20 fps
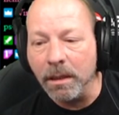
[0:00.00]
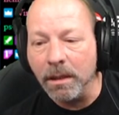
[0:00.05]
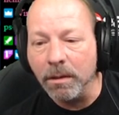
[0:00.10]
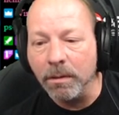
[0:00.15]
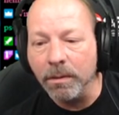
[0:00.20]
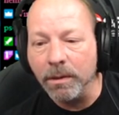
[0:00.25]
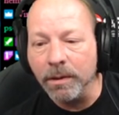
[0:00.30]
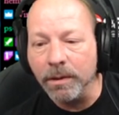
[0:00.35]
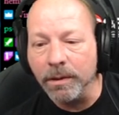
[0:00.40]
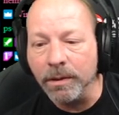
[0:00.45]

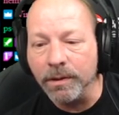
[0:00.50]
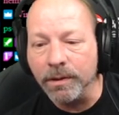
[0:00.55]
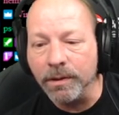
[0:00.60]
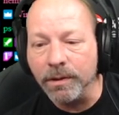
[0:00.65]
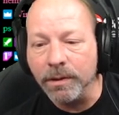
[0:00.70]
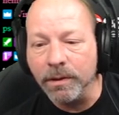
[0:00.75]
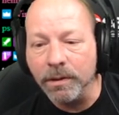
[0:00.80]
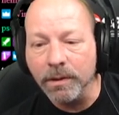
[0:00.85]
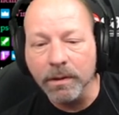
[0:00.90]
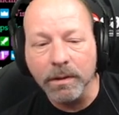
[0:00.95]
It
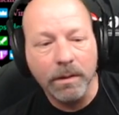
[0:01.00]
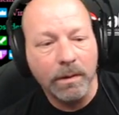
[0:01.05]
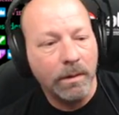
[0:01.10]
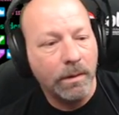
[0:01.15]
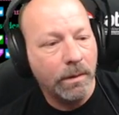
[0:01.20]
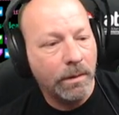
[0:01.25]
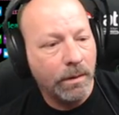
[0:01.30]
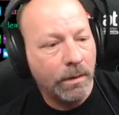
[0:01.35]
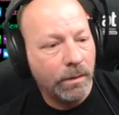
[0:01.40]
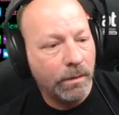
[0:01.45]
was
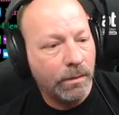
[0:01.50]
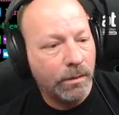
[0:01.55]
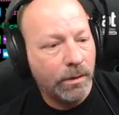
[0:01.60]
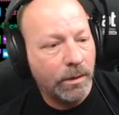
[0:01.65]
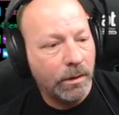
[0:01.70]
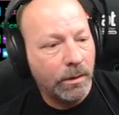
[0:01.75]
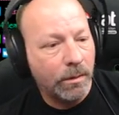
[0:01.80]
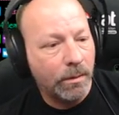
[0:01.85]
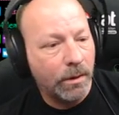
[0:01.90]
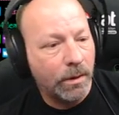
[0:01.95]

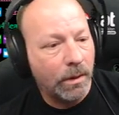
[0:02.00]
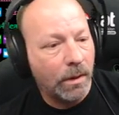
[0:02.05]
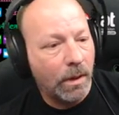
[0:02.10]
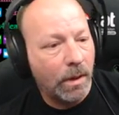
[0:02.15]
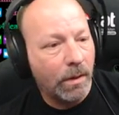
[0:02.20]
YouTuber.